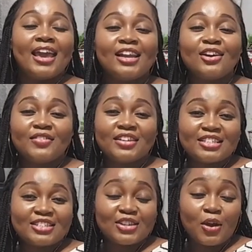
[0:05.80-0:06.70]
hey
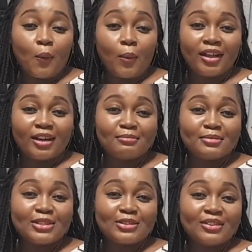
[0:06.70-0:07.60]
lovers
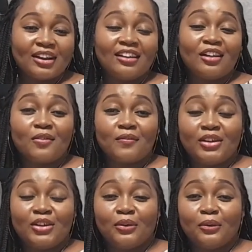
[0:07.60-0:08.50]
welcome to another
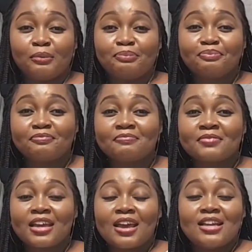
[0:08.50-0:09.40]
video
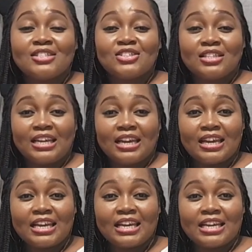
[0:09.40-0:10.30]

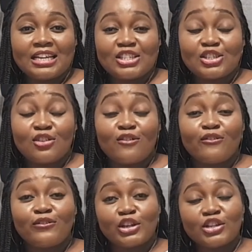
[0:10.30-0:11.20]
today is the
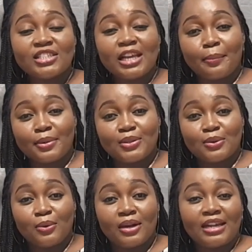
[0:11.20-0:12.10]
first
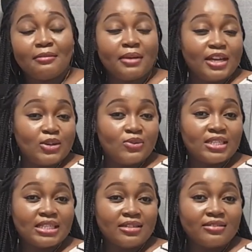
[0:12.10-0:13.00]
episode in my new
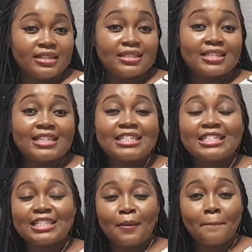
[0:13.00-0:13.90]
series
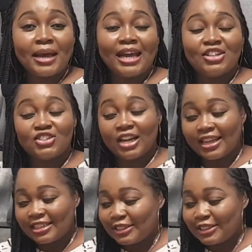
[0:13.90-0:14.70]
sip and chat